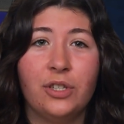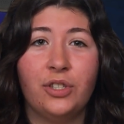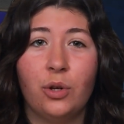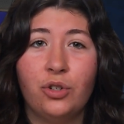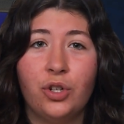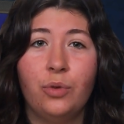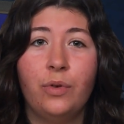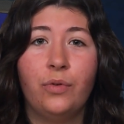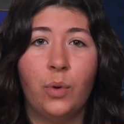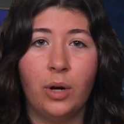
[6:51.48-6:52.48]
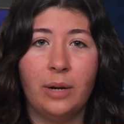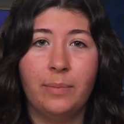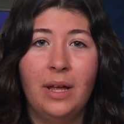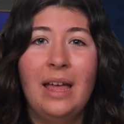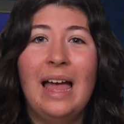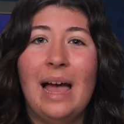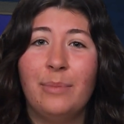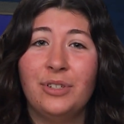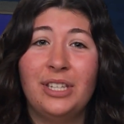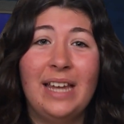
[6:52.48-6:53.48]
in social reform,
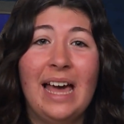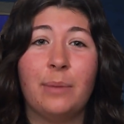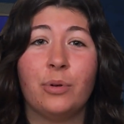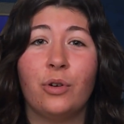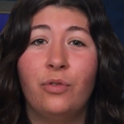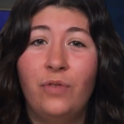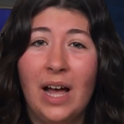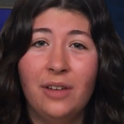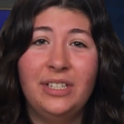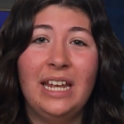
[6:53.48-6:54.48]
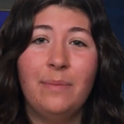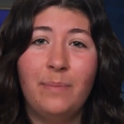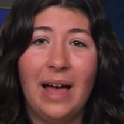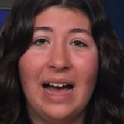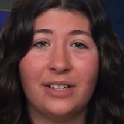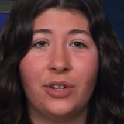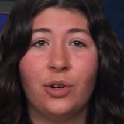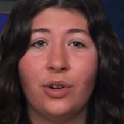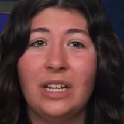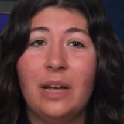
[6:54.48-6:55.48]
Emerson had a profound impact on
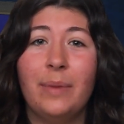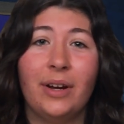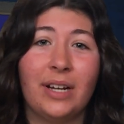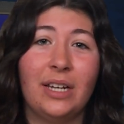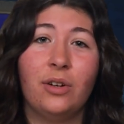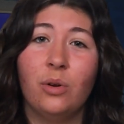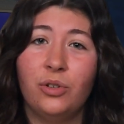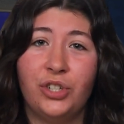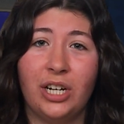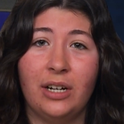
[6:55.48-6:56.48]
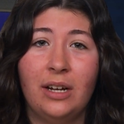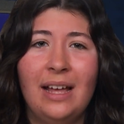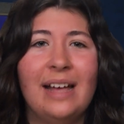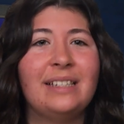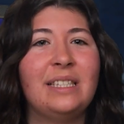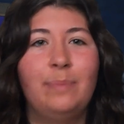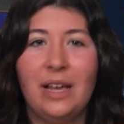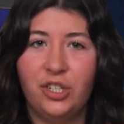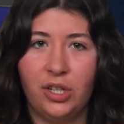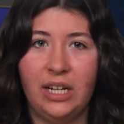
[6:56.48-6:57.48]
early American culture,
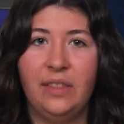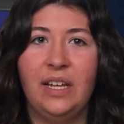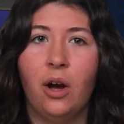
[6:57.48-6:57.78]
especially in the